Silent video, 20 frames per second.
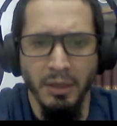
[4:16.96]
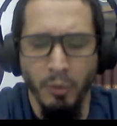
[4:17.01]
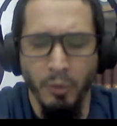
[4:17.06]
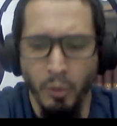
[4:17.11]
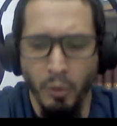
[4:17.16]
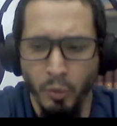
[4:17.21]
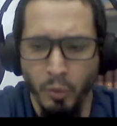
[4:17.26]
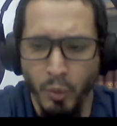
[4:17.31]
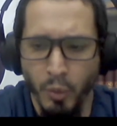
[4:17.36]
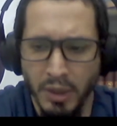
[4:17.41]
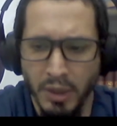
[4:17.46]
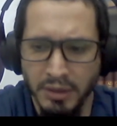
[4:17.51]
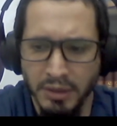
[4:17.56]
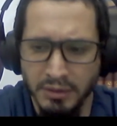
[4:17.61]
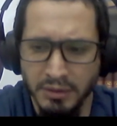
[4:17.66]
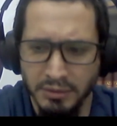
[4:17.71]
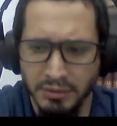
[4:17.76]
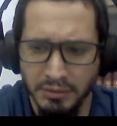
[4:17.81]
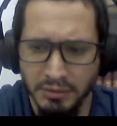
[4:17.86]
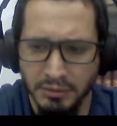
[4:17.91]

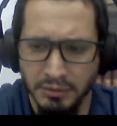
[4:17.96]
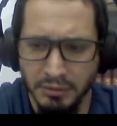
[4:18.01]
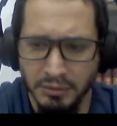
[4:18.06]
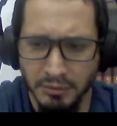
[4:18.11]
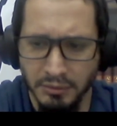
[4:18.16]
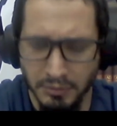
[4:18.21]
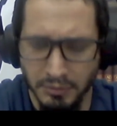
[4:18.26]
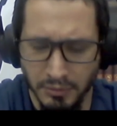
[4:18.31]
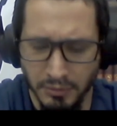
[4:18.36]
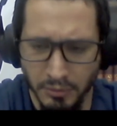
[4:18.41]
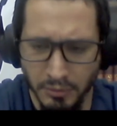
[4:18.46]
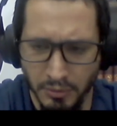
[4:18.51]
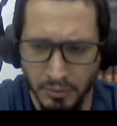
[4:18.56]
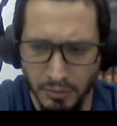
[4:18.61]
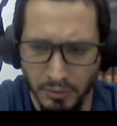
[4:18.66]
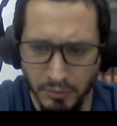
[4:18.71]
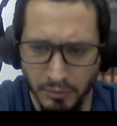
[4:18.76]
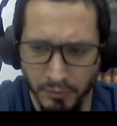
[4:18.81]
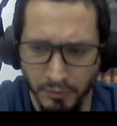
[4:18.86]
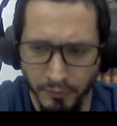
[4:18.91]
Once
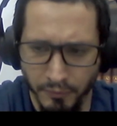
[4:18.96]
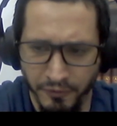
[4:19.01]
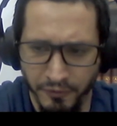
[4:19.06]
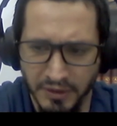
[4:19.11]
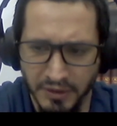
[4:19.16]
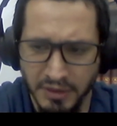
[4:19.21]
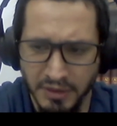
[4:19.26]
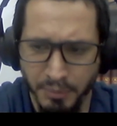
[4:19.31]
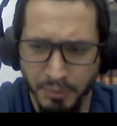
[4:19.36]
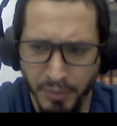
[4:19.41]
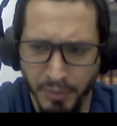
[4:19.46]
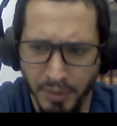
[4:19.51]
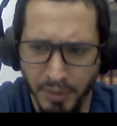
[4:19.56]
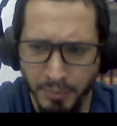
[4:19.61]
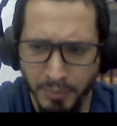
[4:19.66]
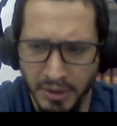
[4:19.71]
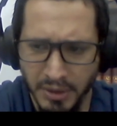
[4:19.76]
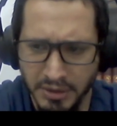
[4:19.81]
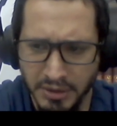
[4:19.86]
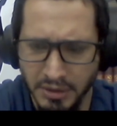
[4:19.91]
first the
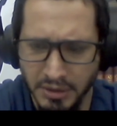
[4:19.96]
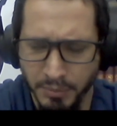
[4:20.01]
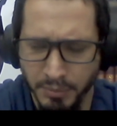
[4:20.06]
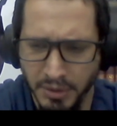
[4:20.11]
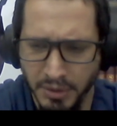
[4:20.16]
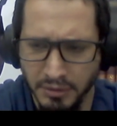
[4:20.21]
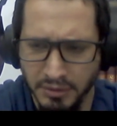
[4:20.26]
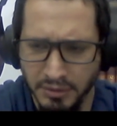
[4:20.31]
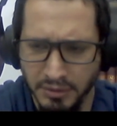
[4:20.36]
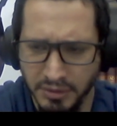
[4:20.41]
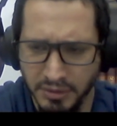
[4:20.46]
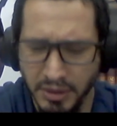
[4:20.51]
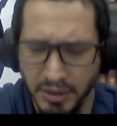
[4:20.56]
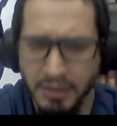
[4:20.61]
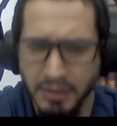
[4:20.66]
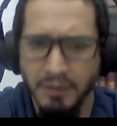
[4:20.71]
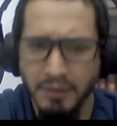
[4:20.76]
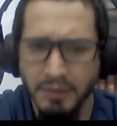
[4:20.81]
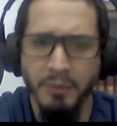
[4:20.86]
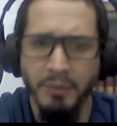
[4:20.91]
participants sign
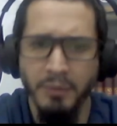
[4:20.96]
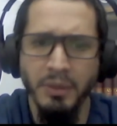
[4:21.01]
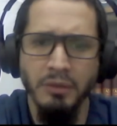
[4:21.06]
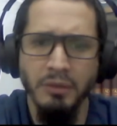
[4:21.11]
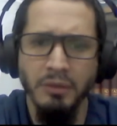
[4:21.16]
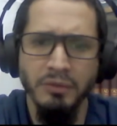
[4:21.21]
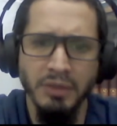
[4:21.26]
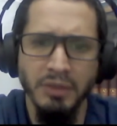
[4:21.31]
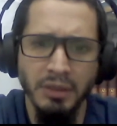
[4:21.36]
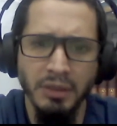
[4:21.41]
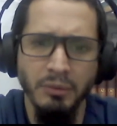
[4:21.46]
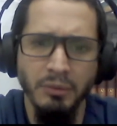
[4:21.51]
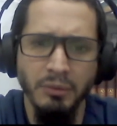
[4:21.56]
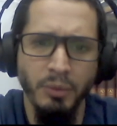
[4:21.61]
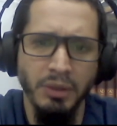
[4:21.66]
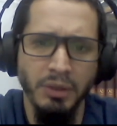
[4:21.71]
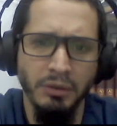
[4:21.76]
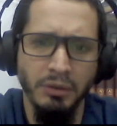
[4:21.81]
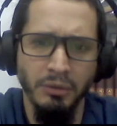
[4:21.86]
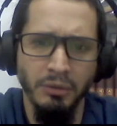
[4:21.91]
the informed consent,
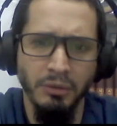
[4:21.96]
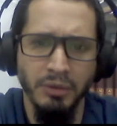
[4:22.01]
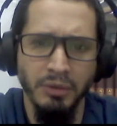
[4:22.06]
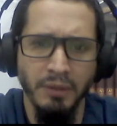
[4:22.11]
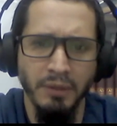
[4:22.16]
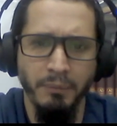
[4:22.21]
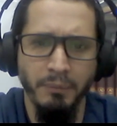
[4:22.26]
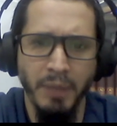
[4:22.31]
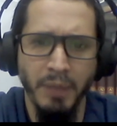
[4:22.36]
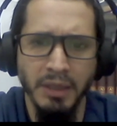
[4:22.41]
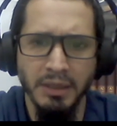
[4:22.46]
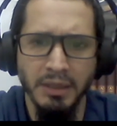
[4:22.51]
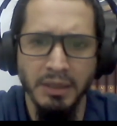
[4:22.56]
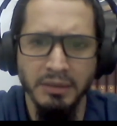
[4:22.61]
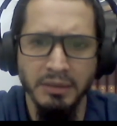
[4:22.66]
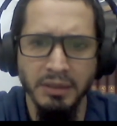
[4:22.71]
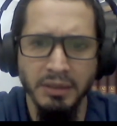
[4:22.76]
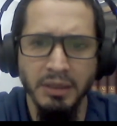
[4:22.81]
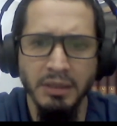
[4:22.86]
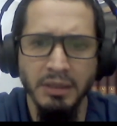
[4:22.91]
we talk the vital
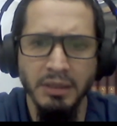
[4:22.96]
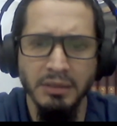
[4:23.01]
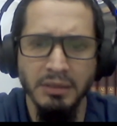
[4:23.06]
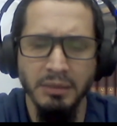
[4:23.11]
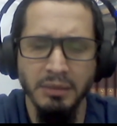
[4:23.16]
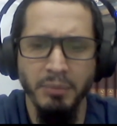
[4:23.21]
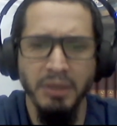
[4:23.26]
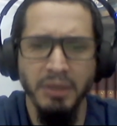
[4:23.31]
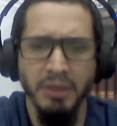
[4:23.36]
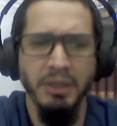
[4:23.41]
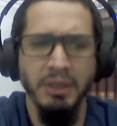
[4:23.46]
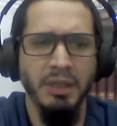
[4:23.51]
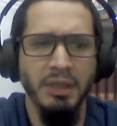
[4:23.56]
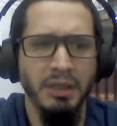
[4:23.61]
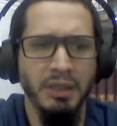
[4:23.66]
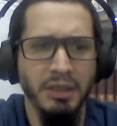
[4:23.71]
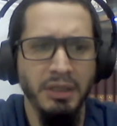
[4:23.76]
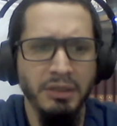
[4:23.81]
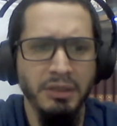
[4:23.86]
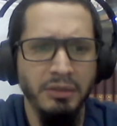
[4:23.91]
signs, medical
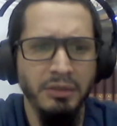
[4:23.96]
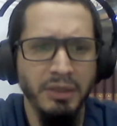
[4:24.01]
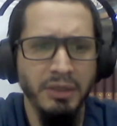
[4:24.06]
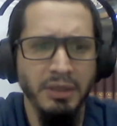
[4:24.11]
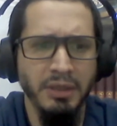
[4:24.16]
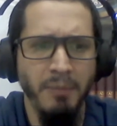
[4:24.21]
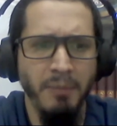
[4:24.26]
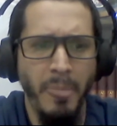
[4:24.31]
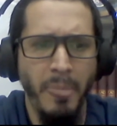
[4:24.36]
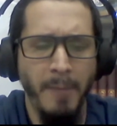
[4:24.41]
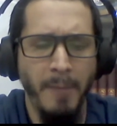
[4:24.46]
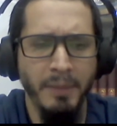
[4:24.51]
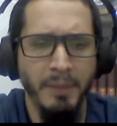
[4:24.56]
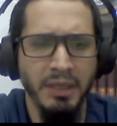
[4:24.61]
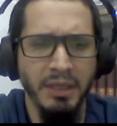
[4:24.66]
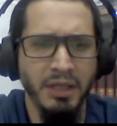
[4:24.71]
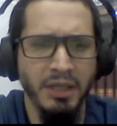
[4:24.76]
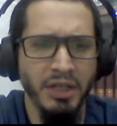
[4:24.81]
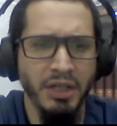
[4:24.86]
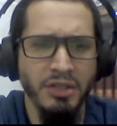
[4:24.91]
history,
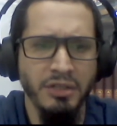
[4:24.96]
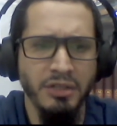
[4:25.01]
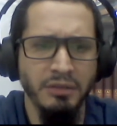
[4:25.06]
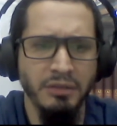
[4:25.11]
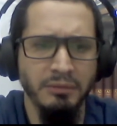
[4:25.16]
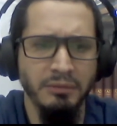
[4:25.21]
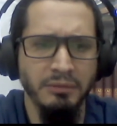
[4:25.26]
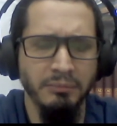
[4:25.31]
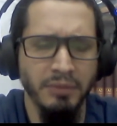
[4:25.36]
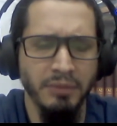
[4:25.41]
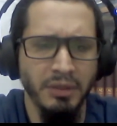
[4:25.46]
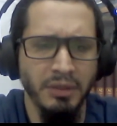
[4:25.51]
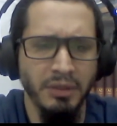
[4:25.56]
medication,